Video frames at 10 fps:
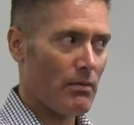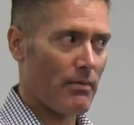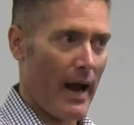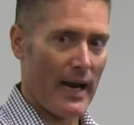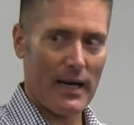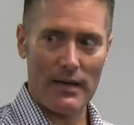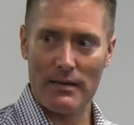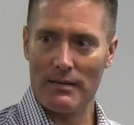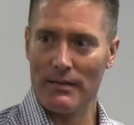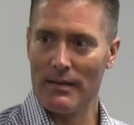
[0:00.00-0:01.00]
right?
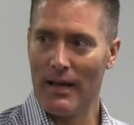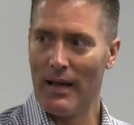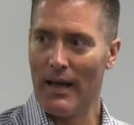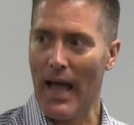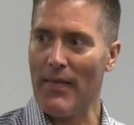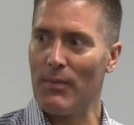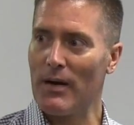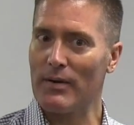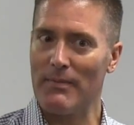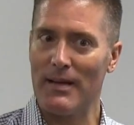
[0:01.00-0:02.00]
And then we
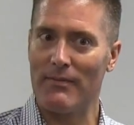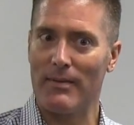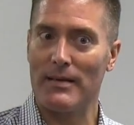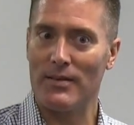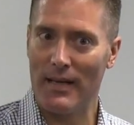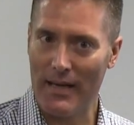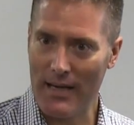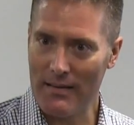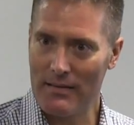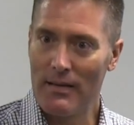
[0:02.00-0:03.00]
don't give them the information they
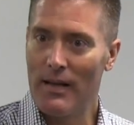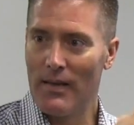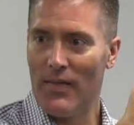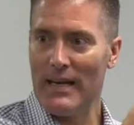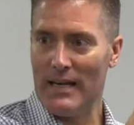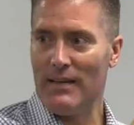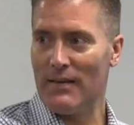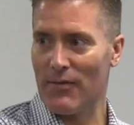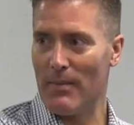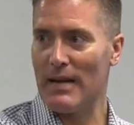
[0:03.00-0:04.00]
need. They need the
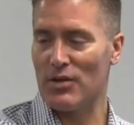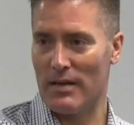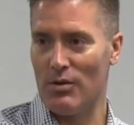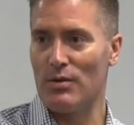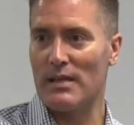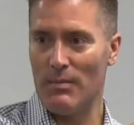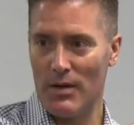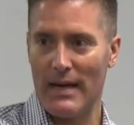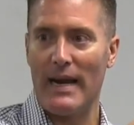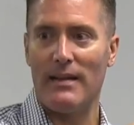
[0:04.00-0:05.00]
information. Who's
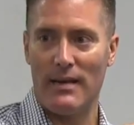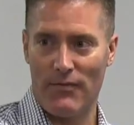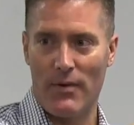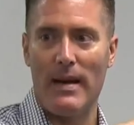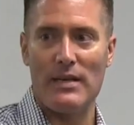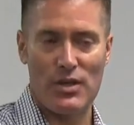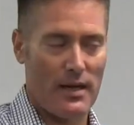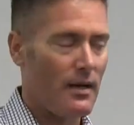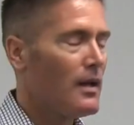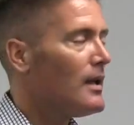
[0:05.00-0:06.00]
communicating the
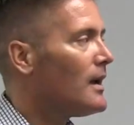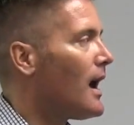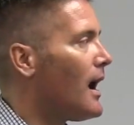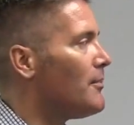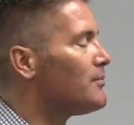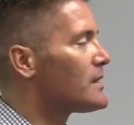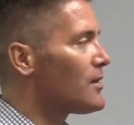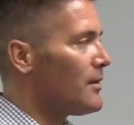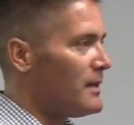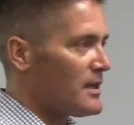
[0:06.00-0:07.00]
information so
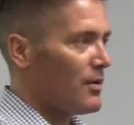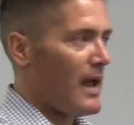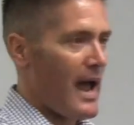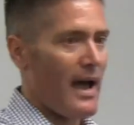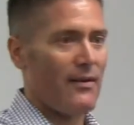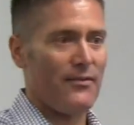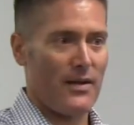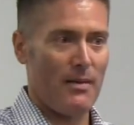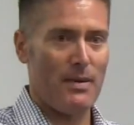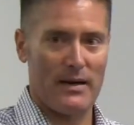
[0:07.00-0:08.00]
that we don't have
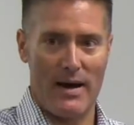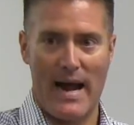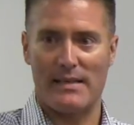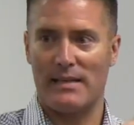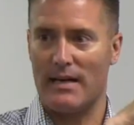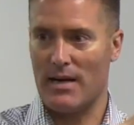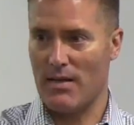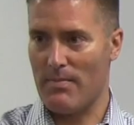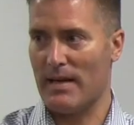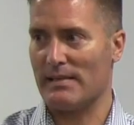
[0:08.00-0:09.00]
a bigger accident on
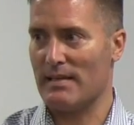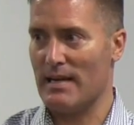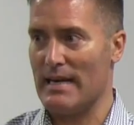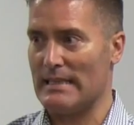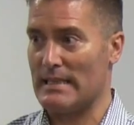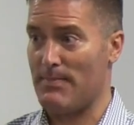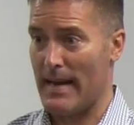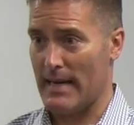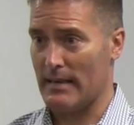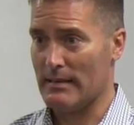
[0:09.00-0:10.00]
the bus than needs to
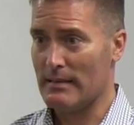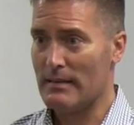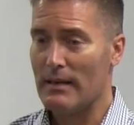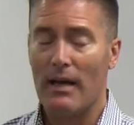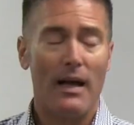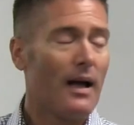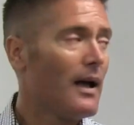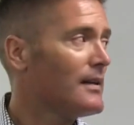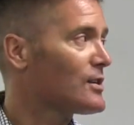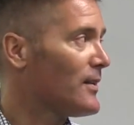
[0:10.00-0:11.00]
be?
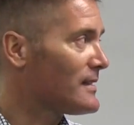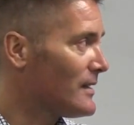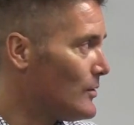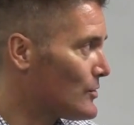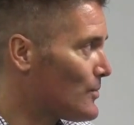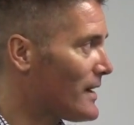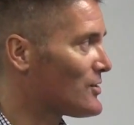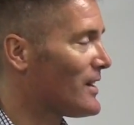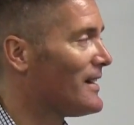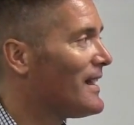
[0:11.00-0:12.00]
So this is a huge
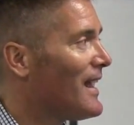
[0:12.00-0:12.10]
question.